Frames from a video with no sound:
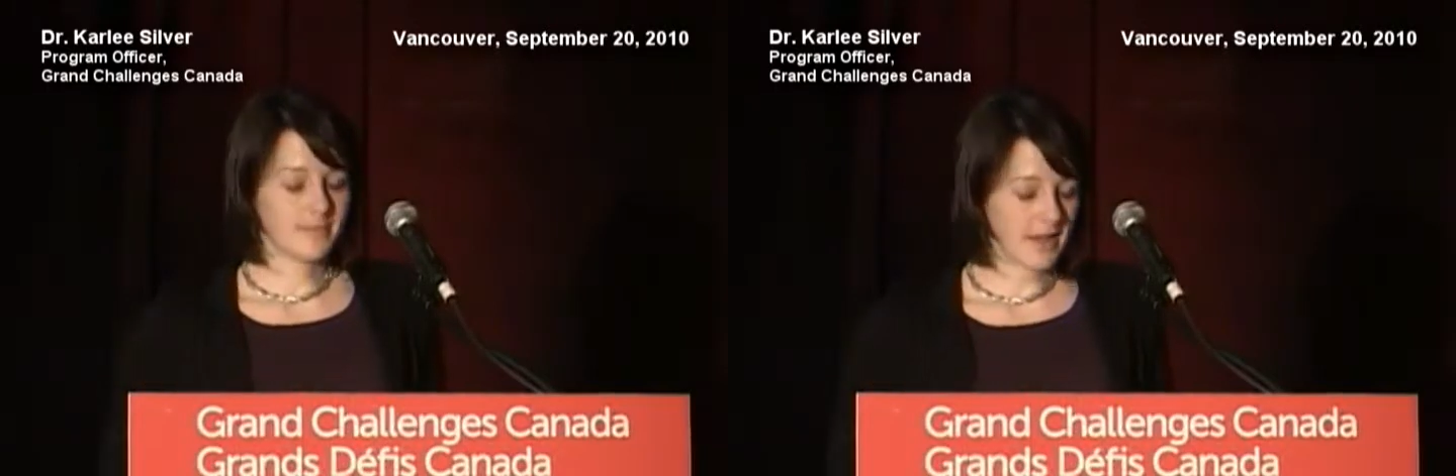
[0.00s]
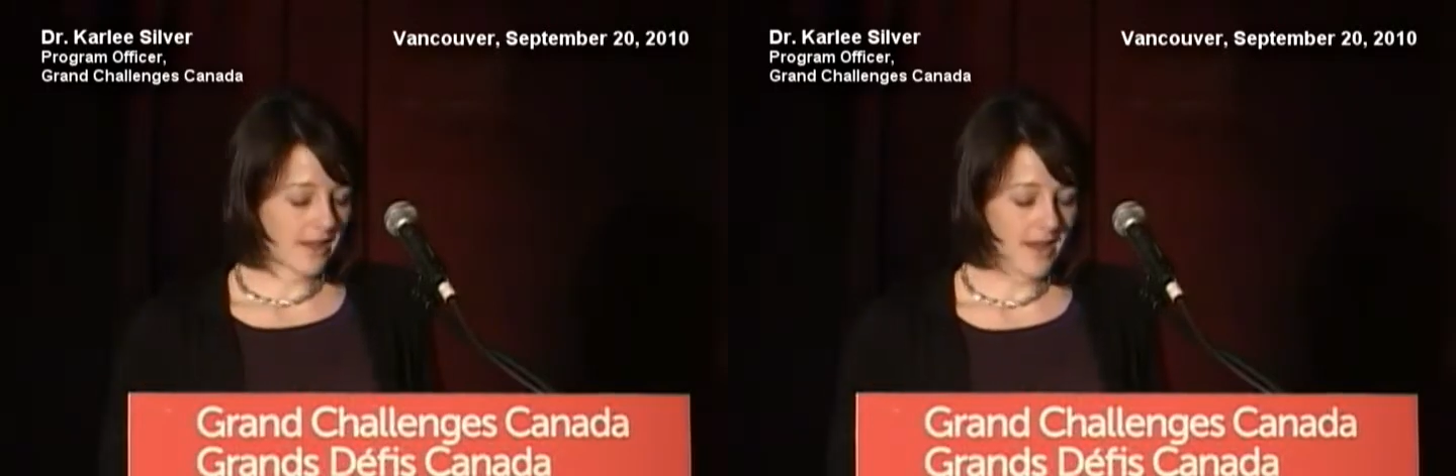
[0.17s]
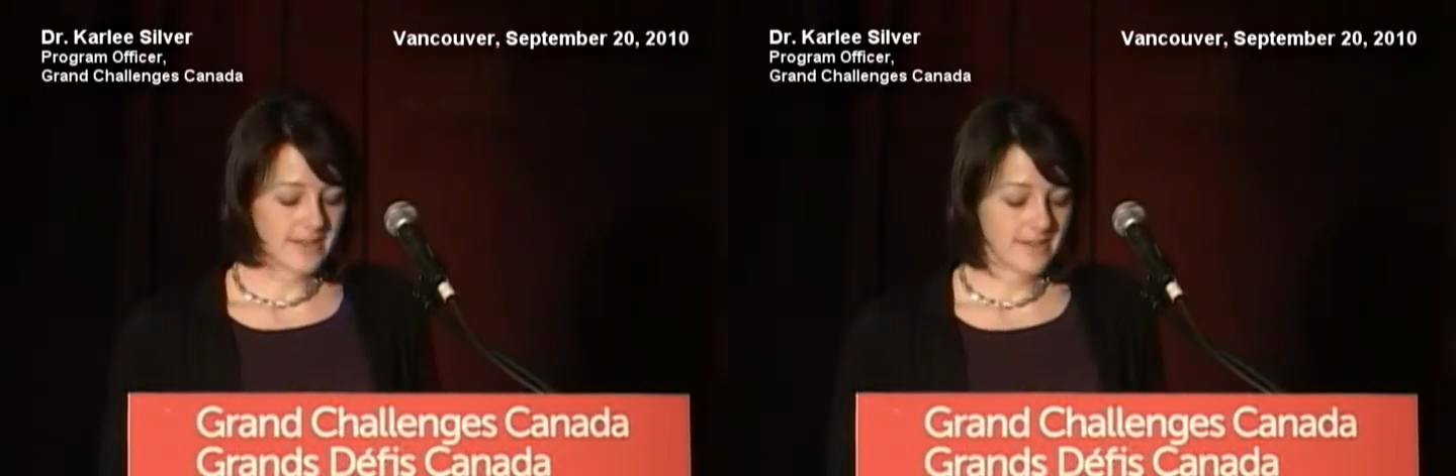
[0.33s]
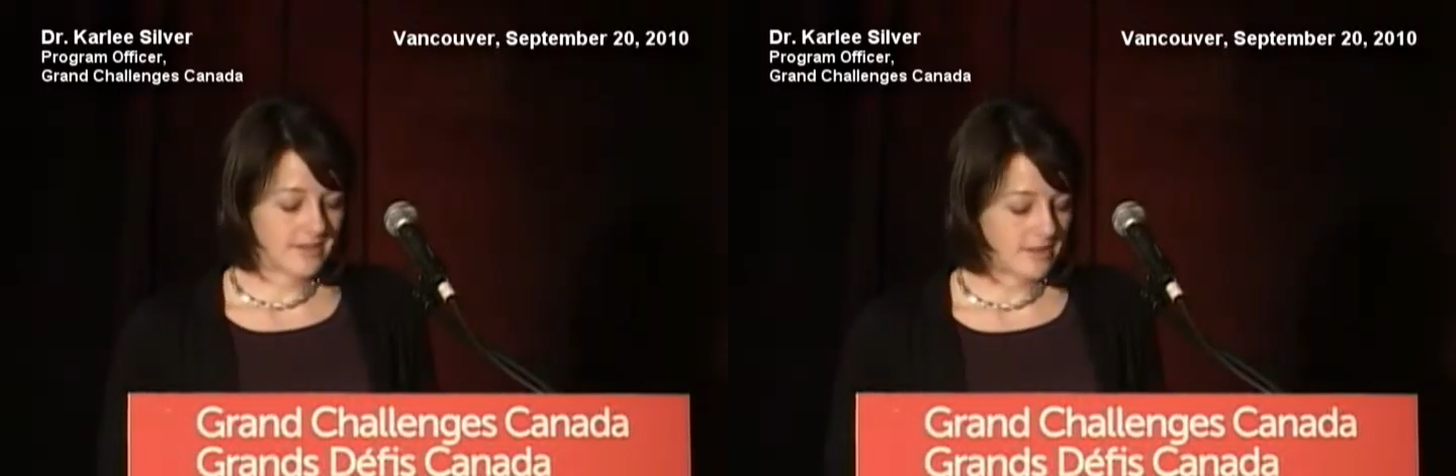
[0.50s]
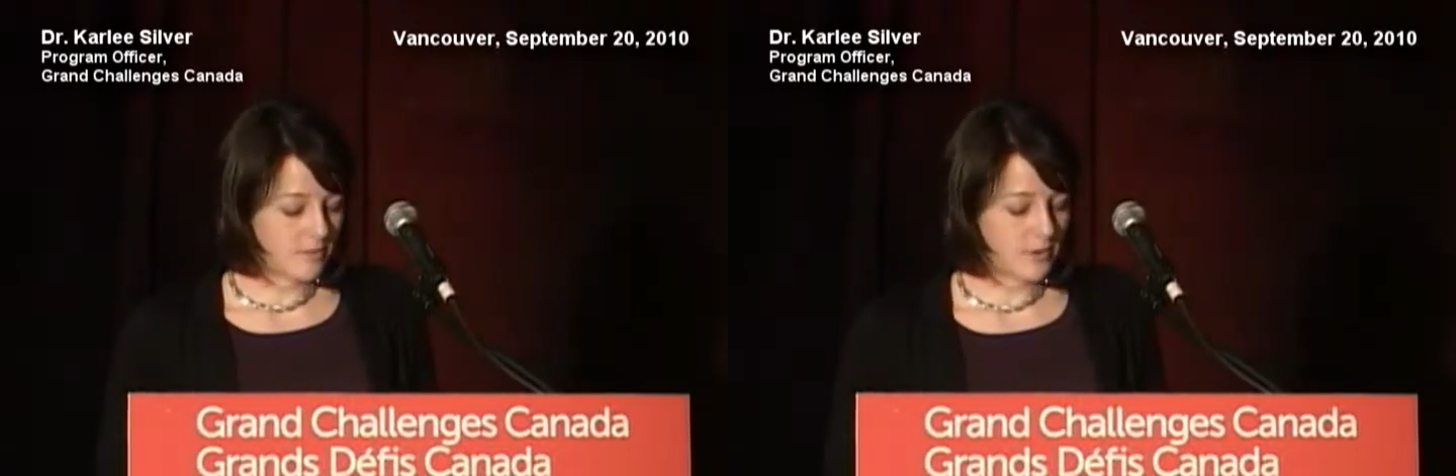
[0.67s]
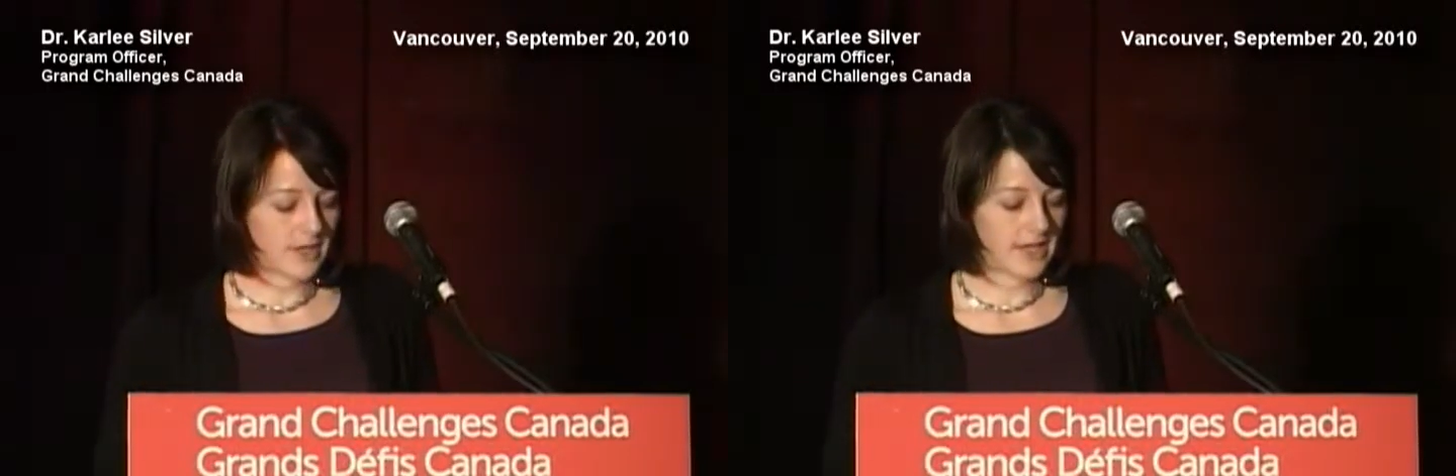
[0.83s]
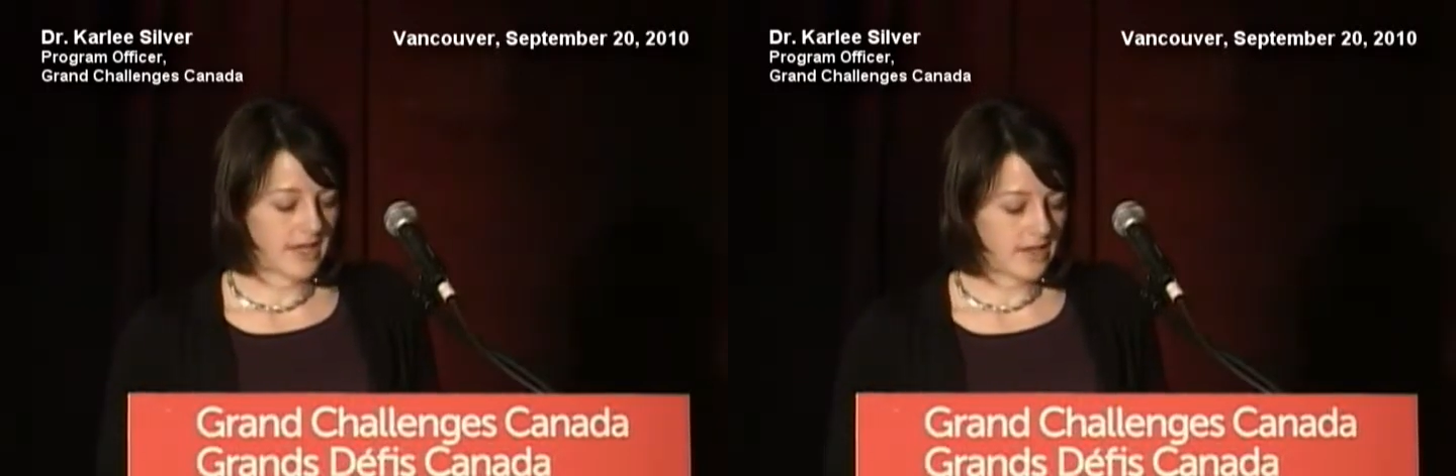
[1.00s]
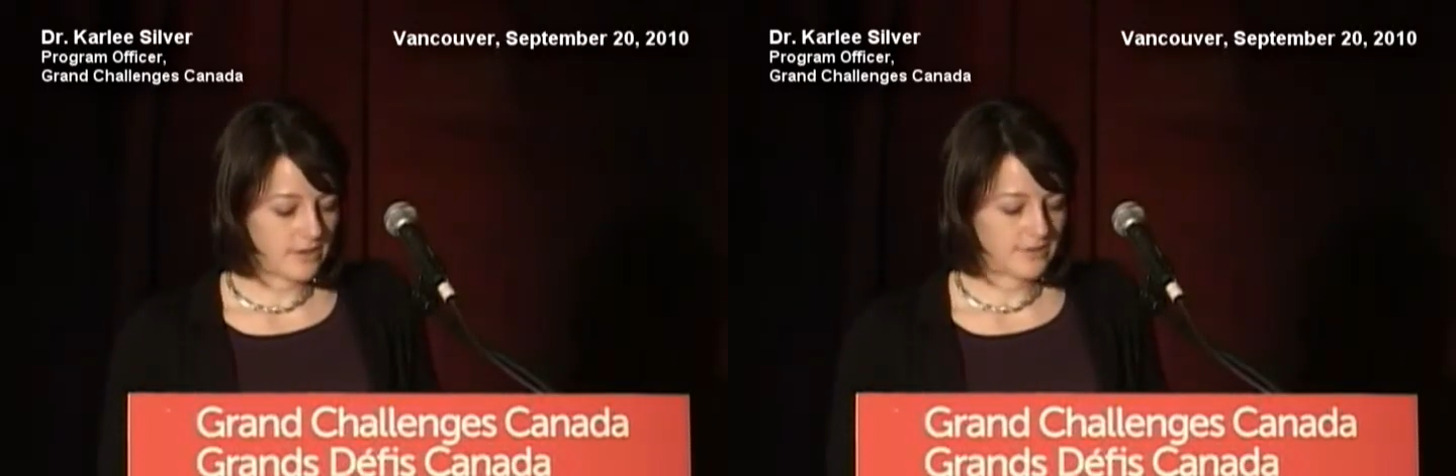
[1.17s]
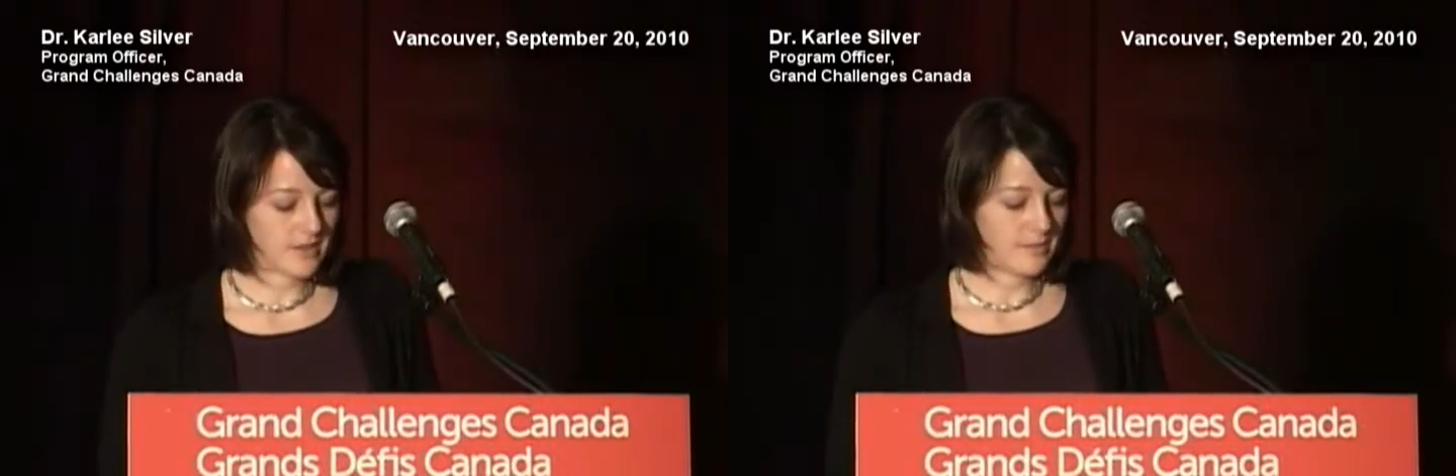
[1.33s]
my classes in the morning at
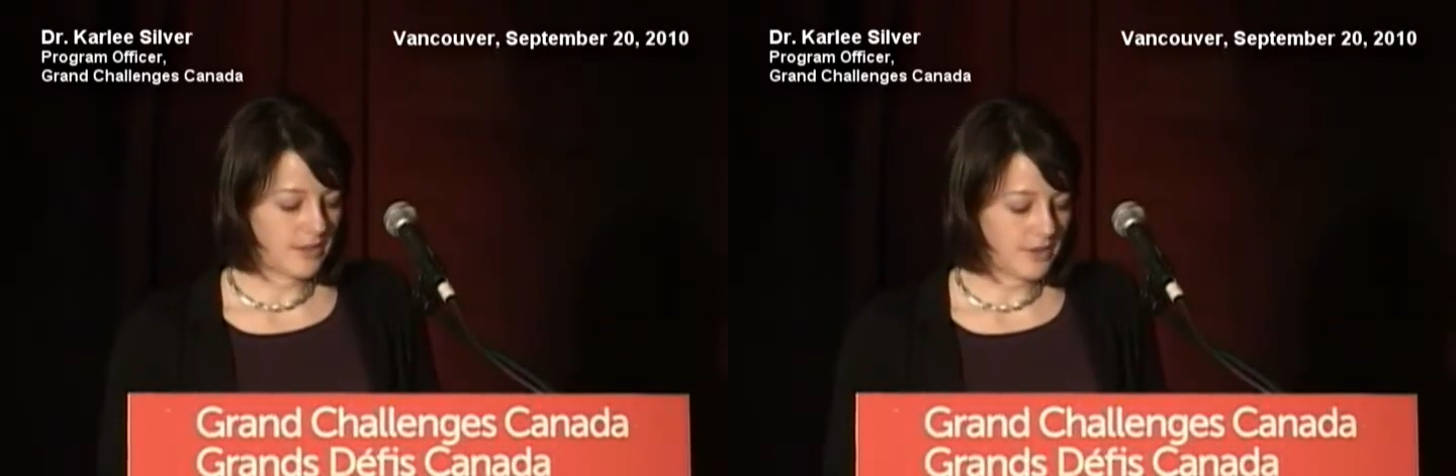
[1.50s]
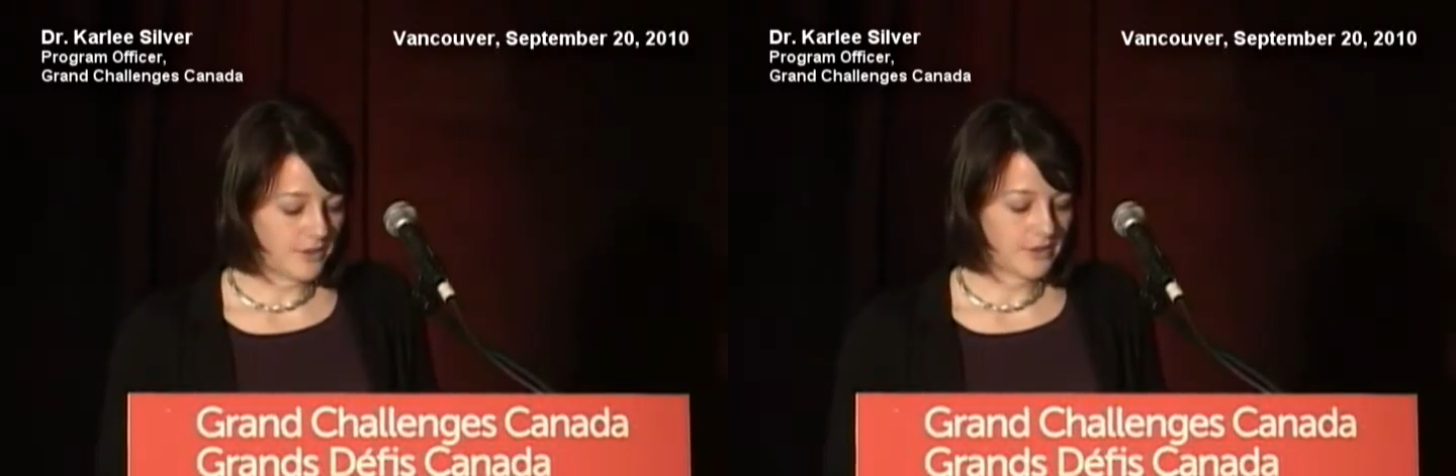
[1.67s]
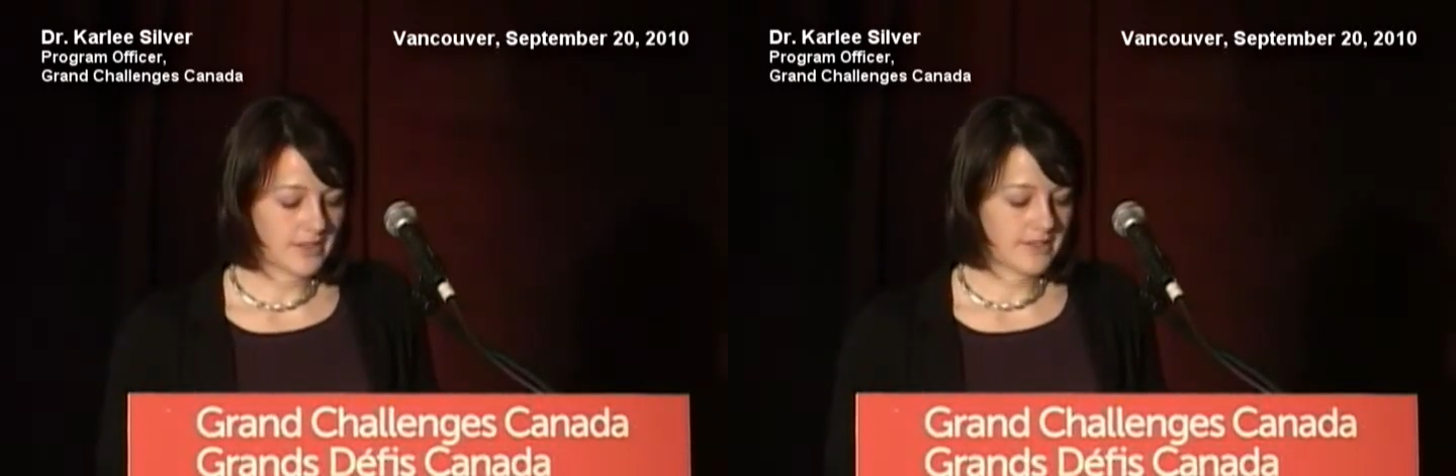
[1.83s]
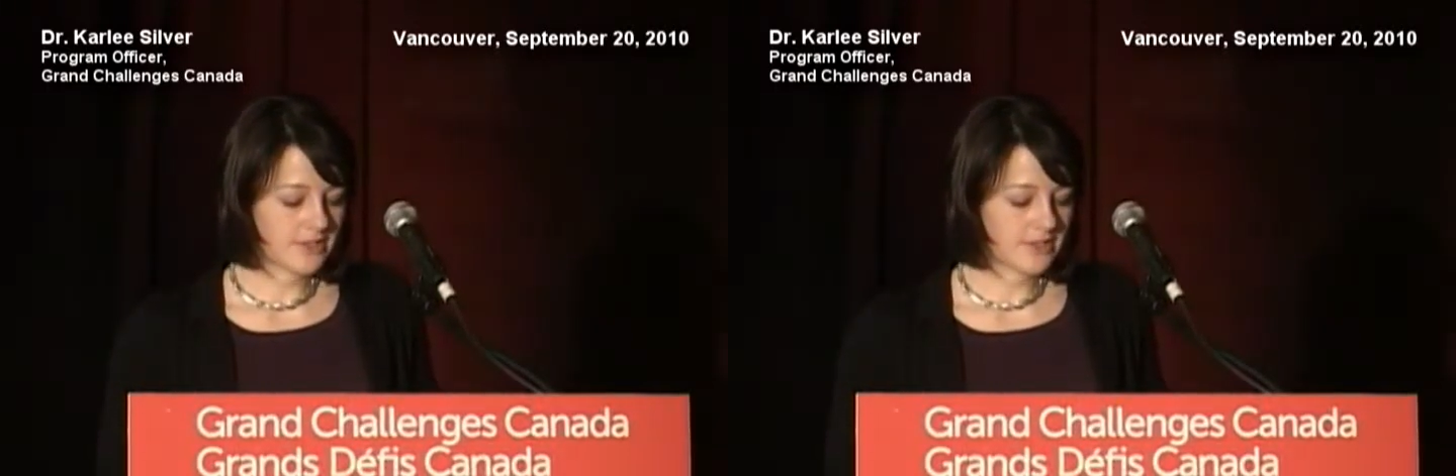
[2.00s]
UW,